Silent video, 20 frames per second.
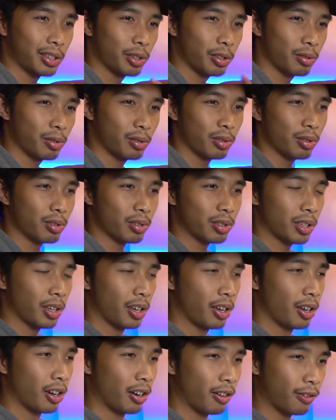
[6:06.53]
Do you know those
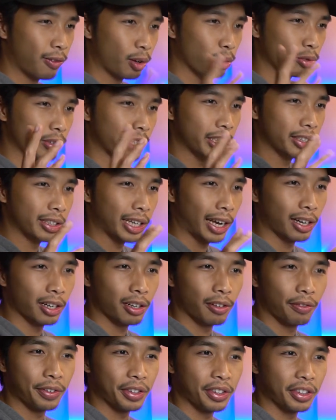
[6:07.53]
floaty
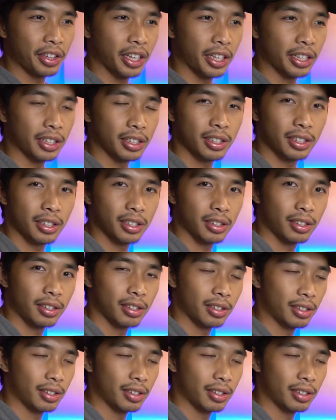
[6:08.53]
dandruffy things